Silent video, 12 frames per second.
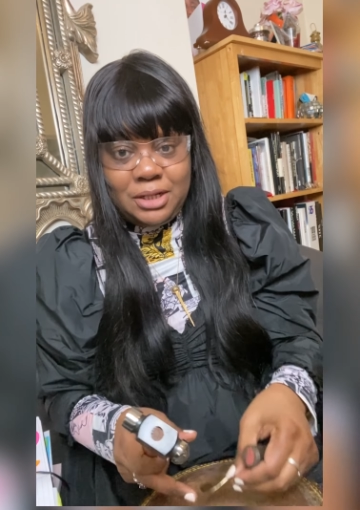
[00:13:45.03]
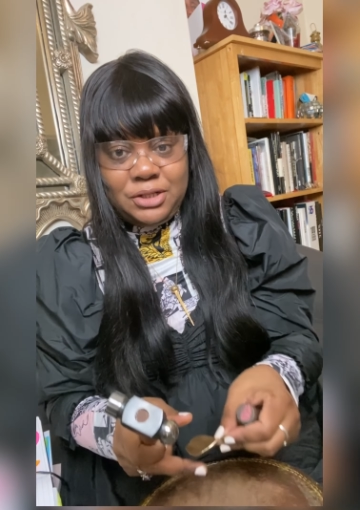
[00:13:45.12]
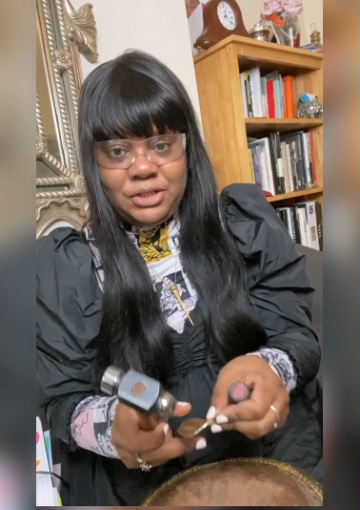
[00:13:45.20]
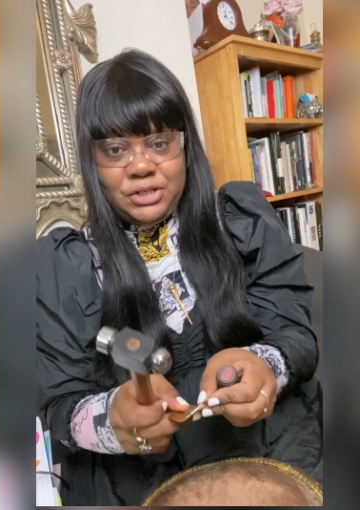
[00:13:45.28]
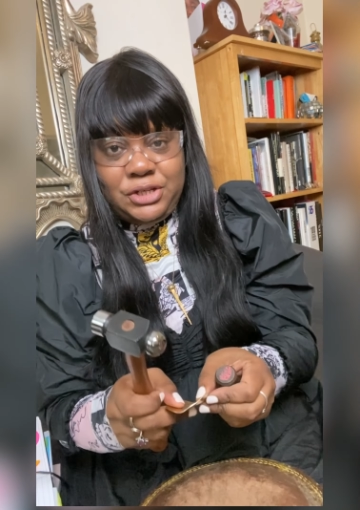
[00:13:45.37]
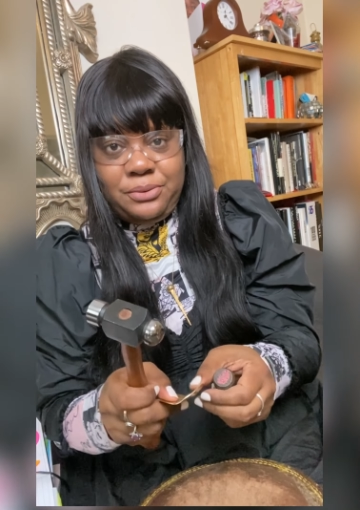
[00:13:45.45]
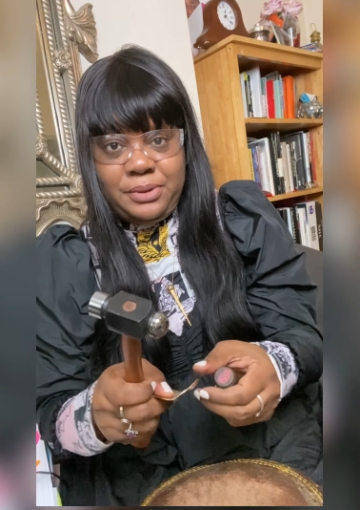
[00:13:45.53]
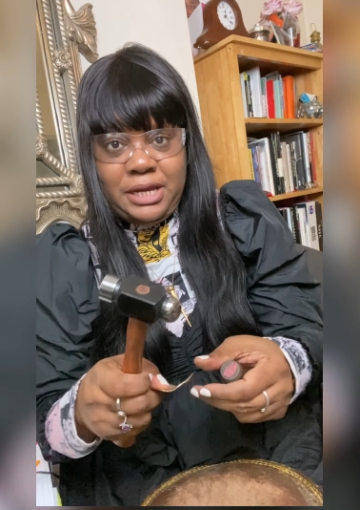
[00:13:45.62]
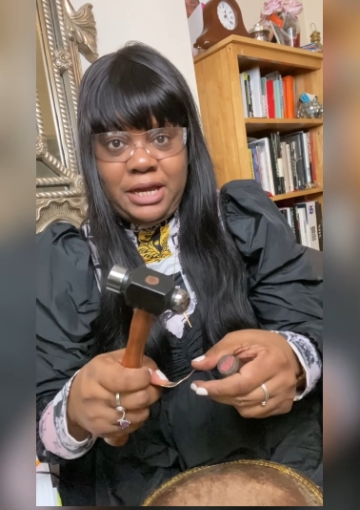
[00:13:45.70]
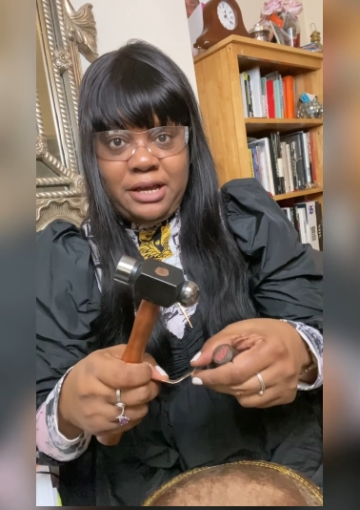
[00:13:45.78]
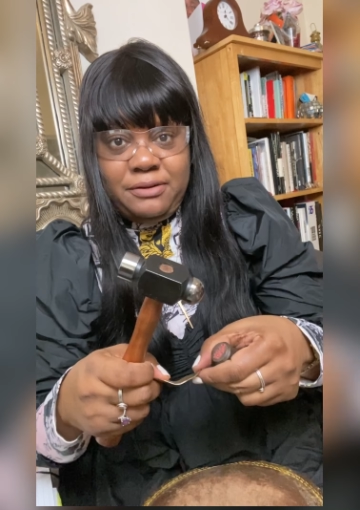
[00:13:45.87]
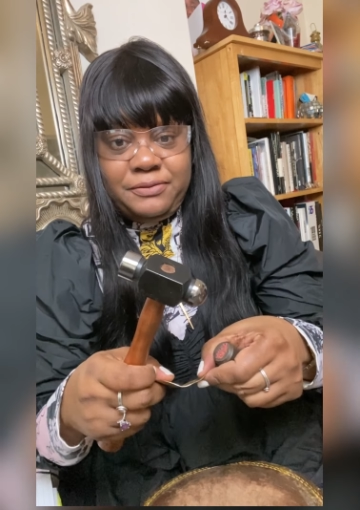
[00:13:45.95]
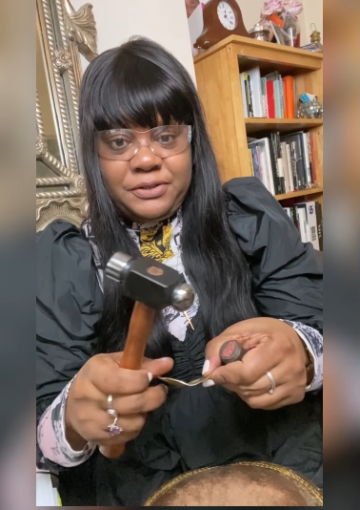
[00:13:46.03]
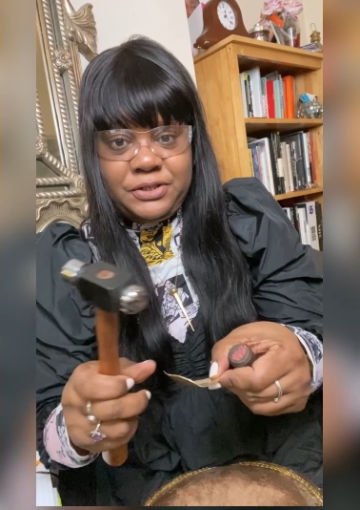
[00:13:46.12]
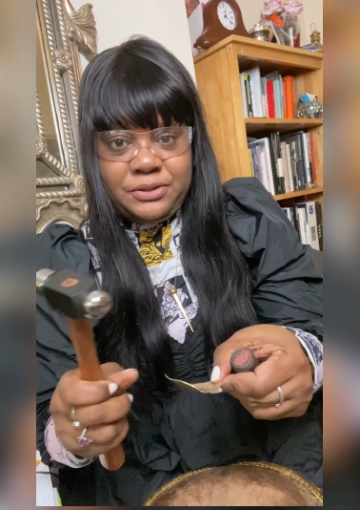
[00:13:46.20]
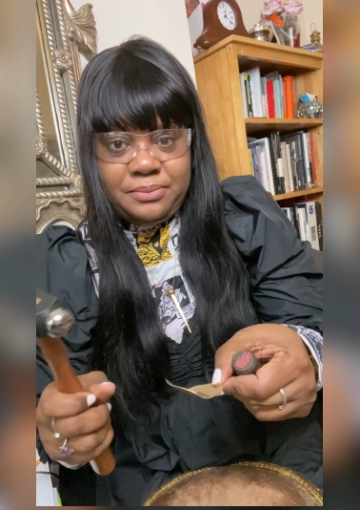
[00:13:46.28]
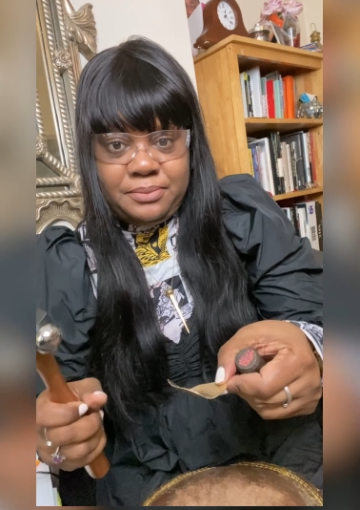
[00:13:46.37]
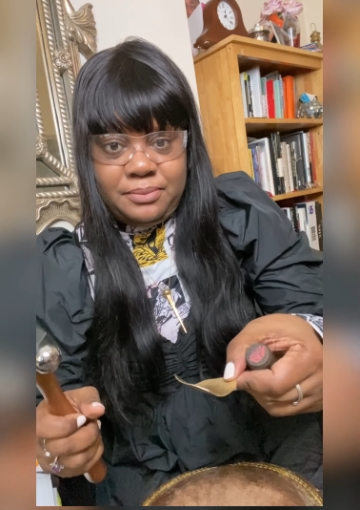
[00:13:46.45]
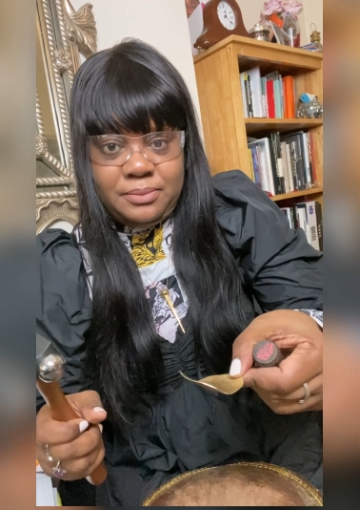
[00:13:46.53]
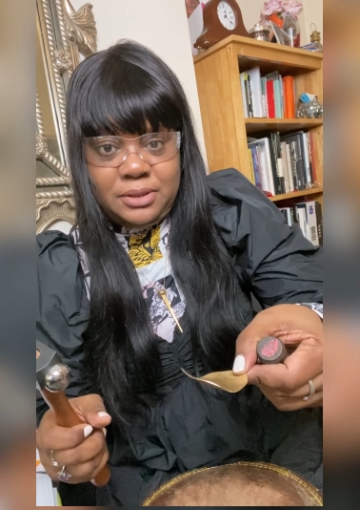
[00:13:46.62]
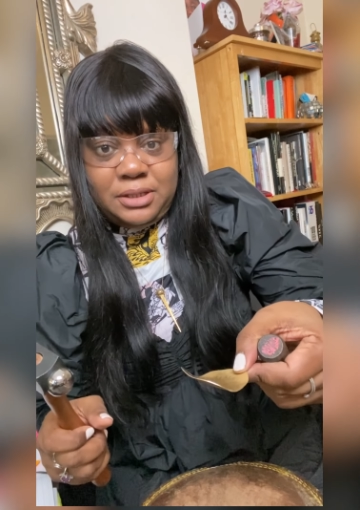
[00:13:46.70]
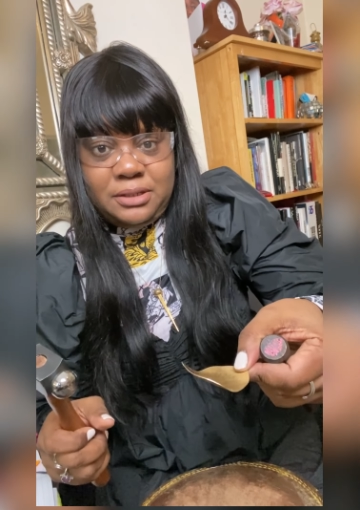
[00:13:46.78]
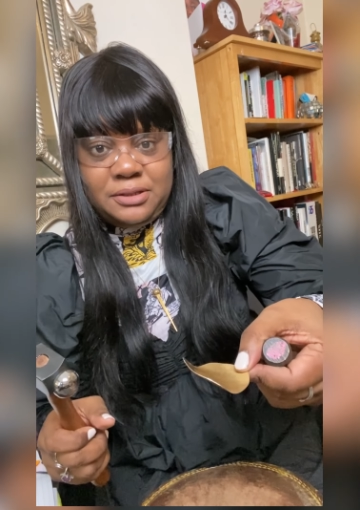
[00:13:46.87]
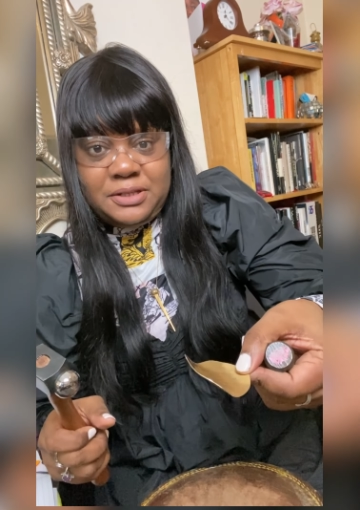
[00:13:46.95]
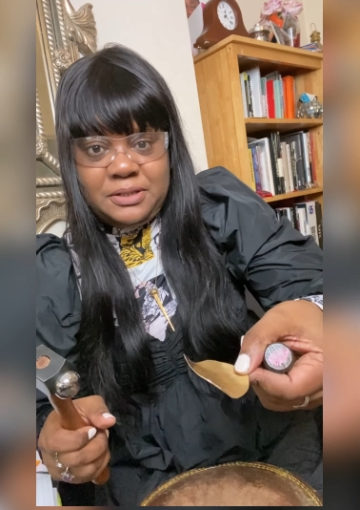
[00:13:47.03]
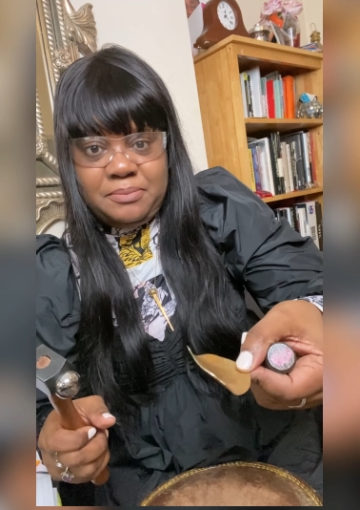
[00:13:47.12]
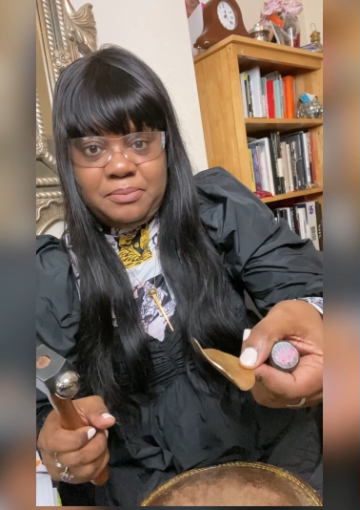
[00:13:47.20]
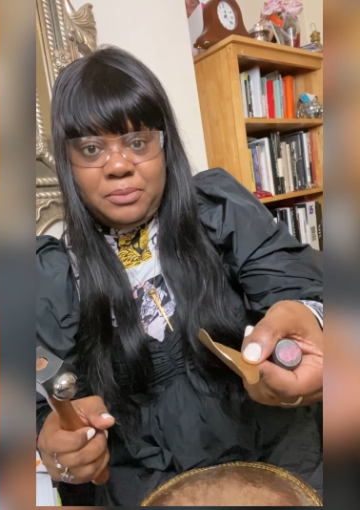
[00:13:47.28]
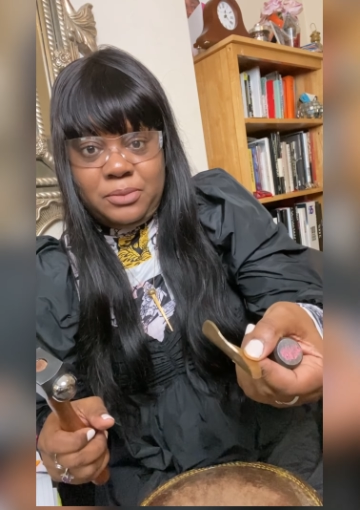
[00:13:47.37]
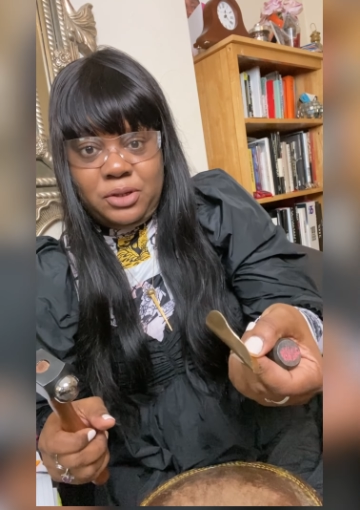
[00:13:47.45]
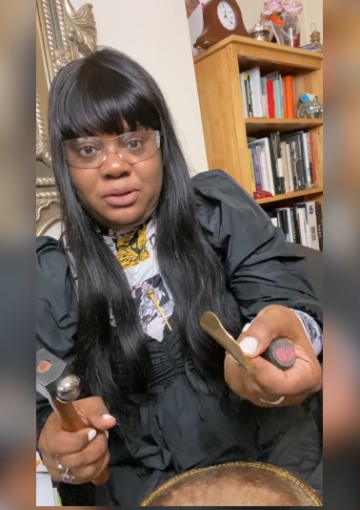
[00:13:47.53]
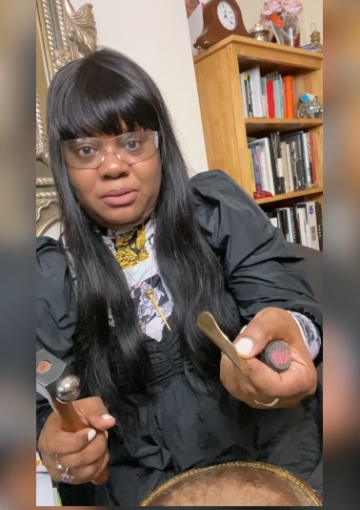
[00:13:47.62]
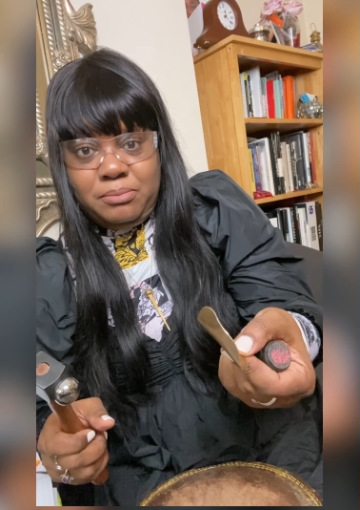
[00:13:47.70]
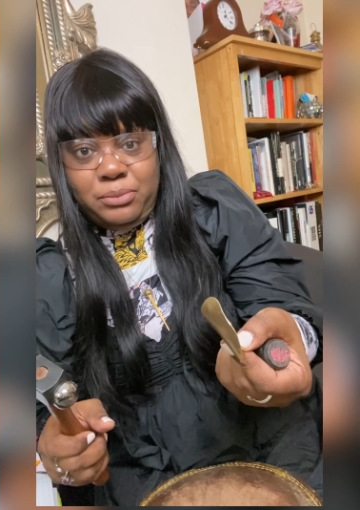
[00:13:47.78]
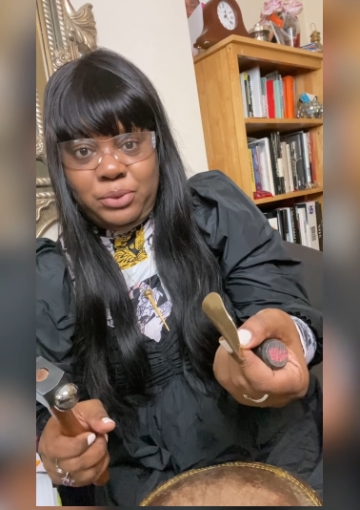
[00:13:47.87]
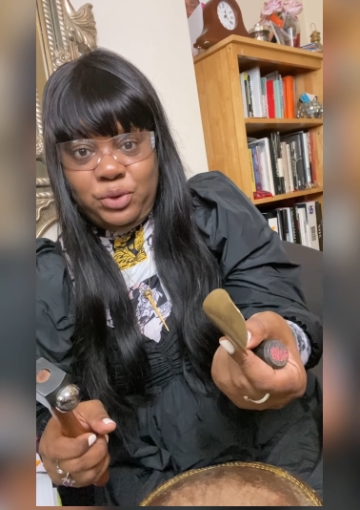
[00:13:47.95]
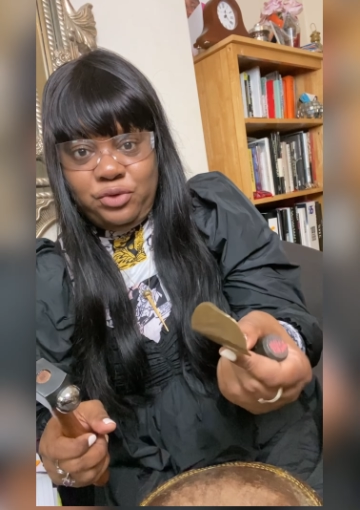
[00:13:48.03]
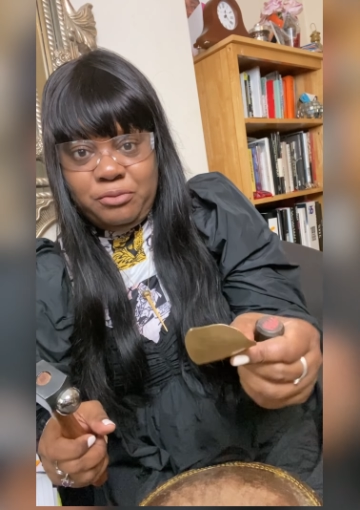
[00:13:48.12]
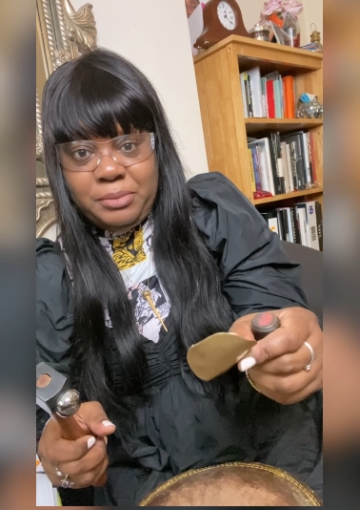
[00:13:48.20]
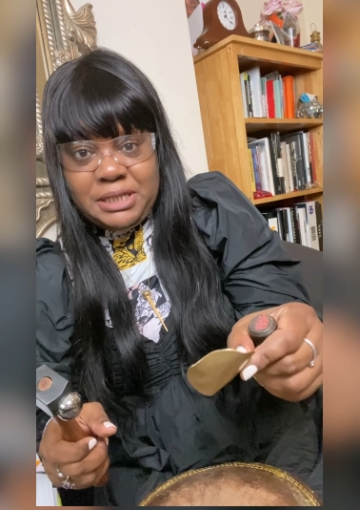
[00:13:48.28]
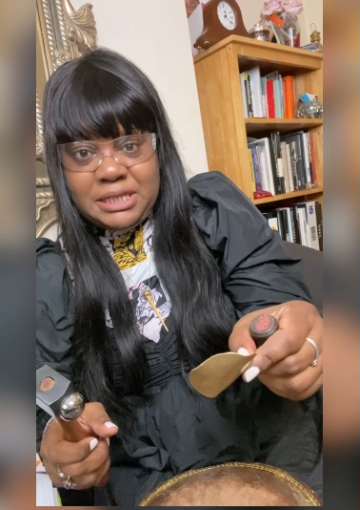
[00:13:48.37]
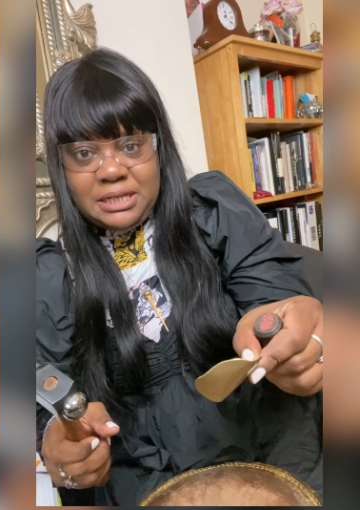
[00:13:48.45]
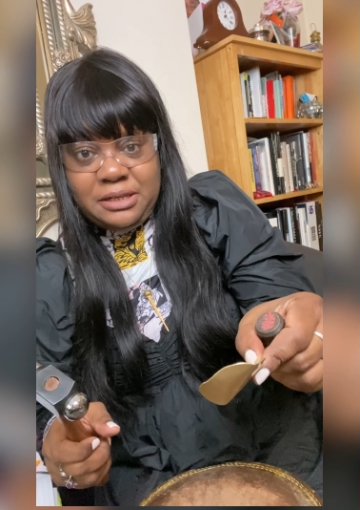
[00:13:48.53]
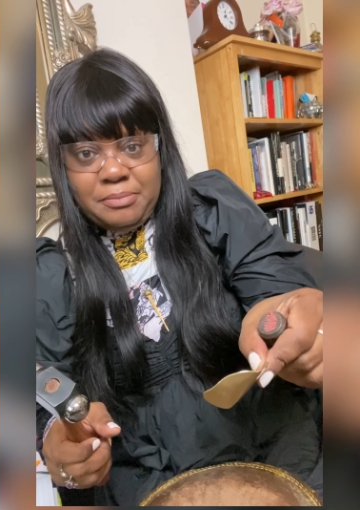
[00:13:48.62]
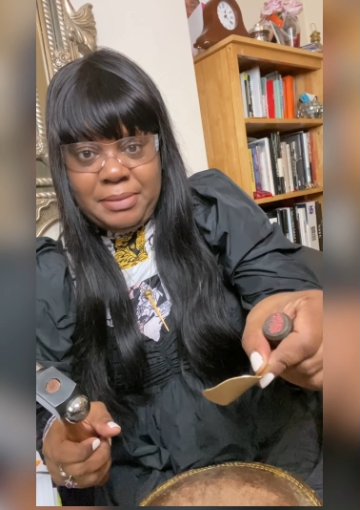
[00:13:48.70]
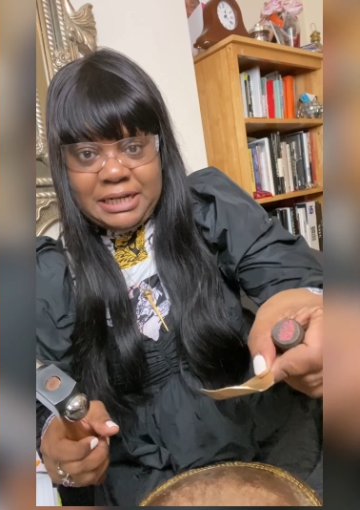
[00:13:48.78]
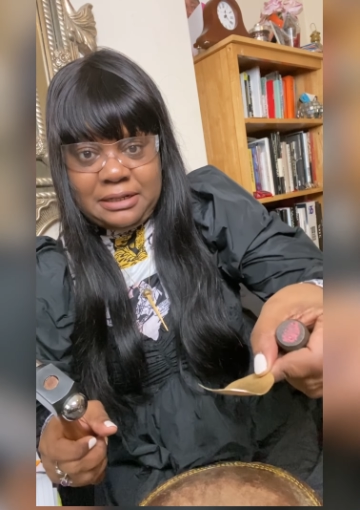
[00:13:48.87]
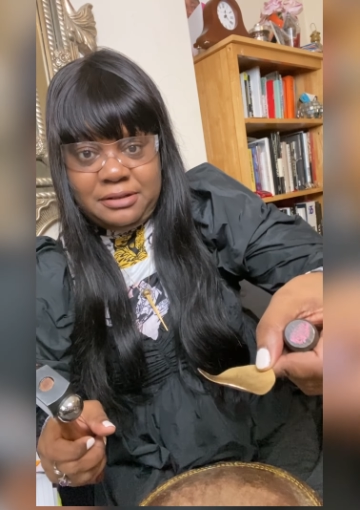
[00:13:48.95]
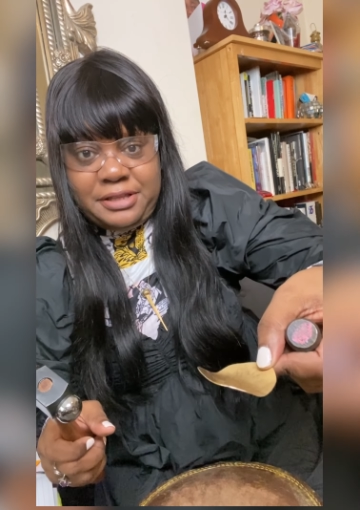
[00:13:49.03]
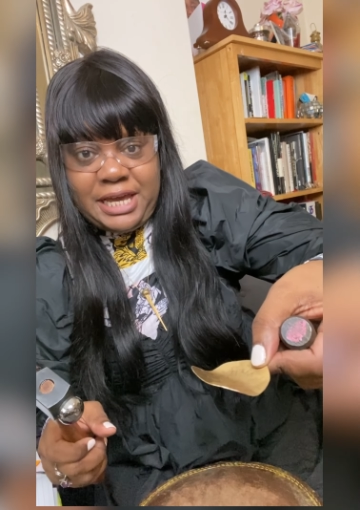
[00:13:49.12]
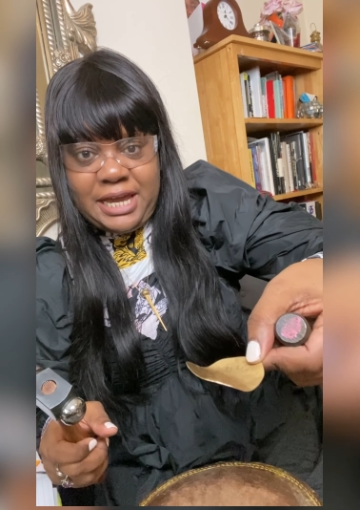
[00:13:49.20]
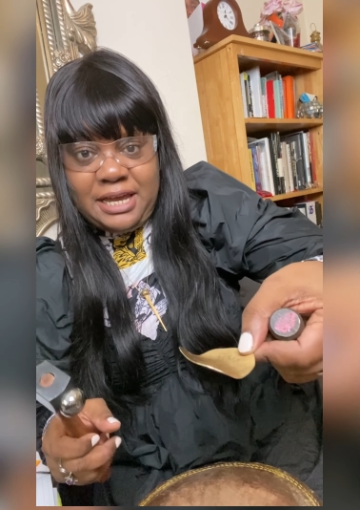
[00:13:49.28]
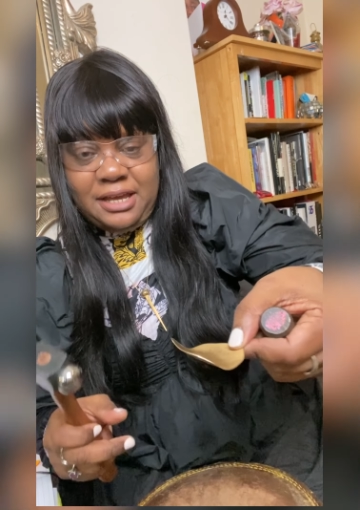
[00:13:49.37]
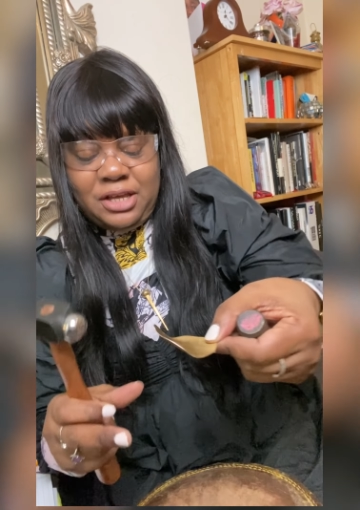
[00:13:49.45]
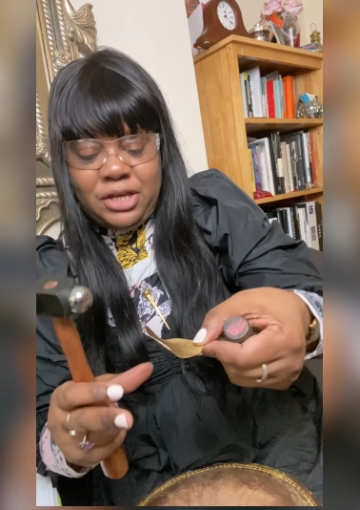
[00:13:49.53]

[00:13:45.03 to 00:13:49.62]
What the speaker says: So we have some movement in the metal there.